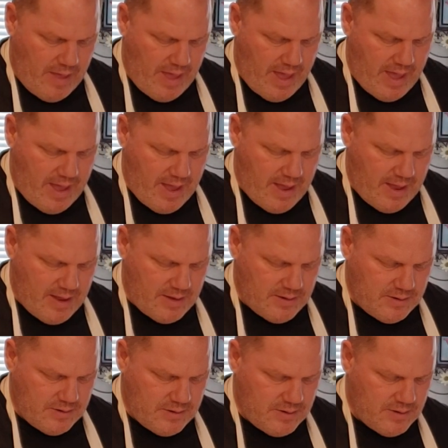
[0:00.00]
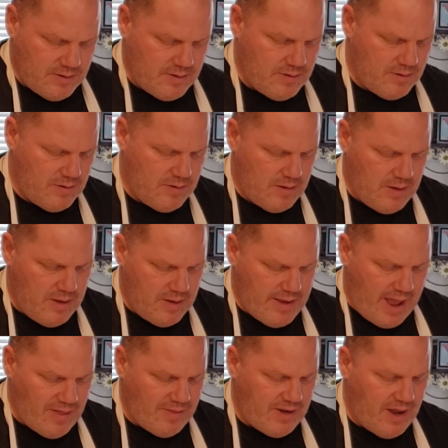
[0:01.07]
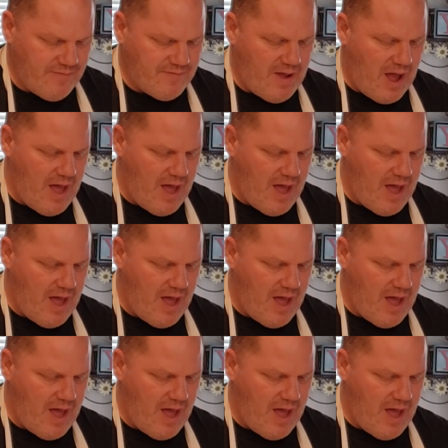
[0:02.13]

And now that I've